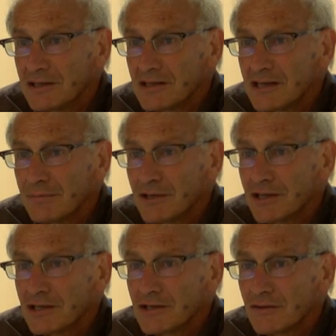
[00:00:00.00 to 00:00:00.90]

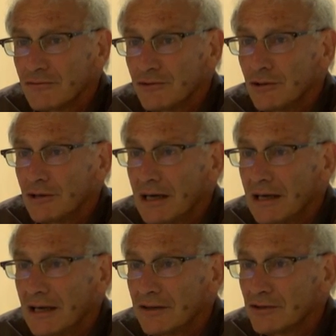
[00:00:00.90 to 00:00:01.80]
subjects for
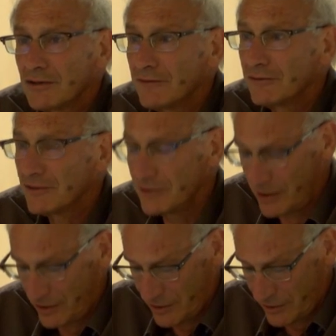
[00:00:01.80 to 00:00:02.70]
ethnographic research?